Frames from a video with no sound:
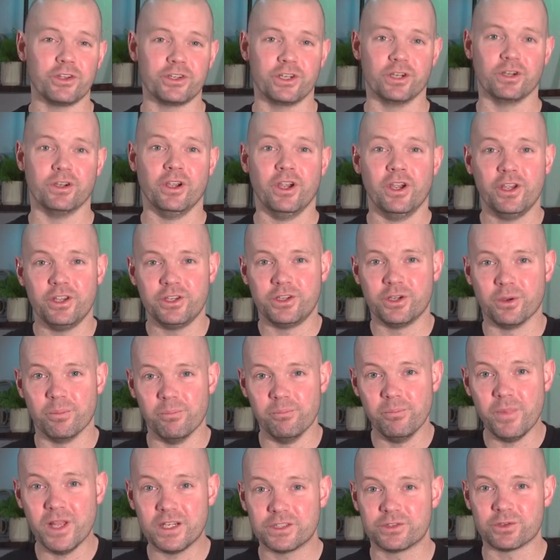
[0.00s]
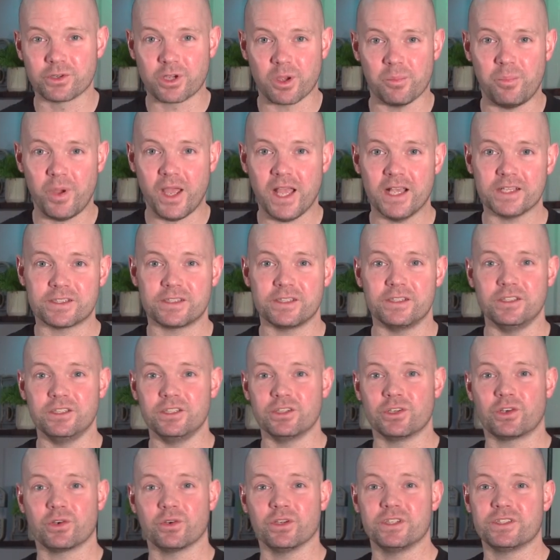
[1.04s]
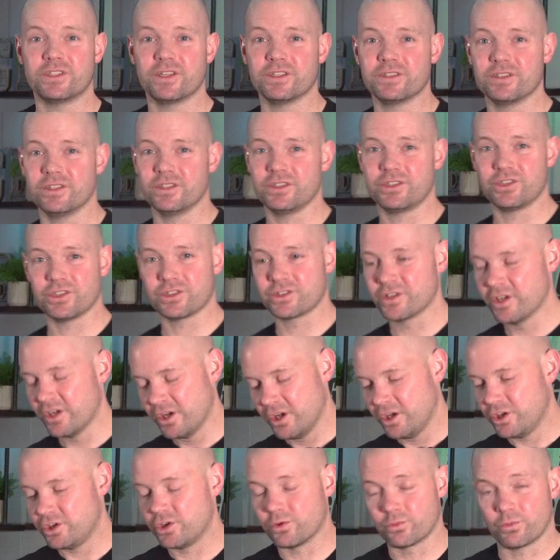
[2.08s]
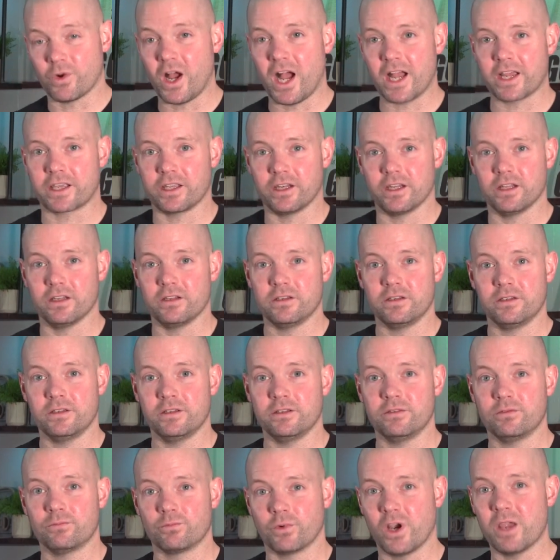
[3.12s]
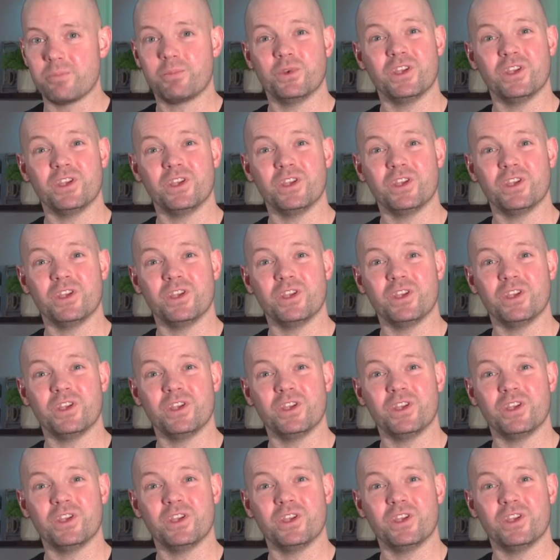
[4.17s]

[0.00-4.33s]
Your mental capacity increases and just you rocket it, right?